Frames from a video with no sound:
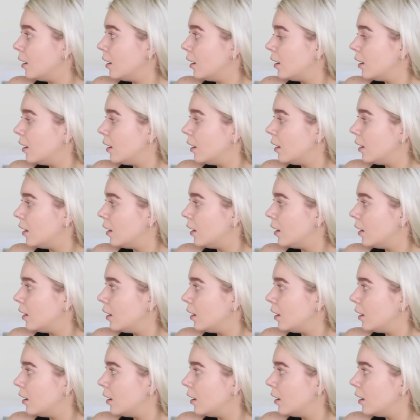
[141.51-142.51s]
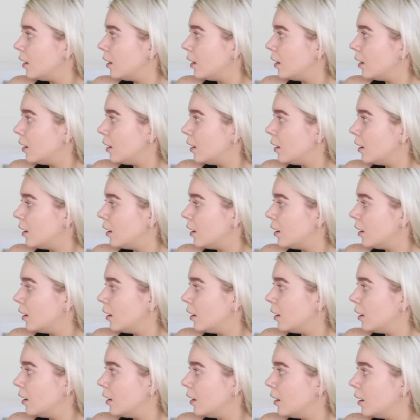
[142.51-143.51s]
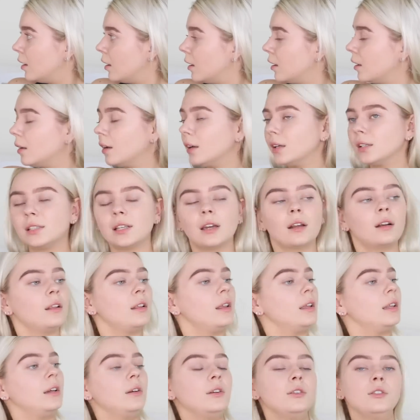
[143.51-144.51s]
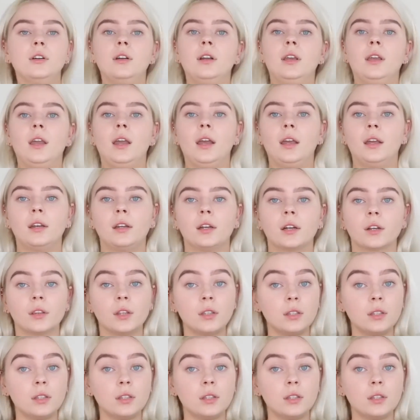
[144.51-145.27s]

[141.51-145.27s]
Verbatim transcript: I'm just to the stairs. Oh, it sounded like they were trying to get in here.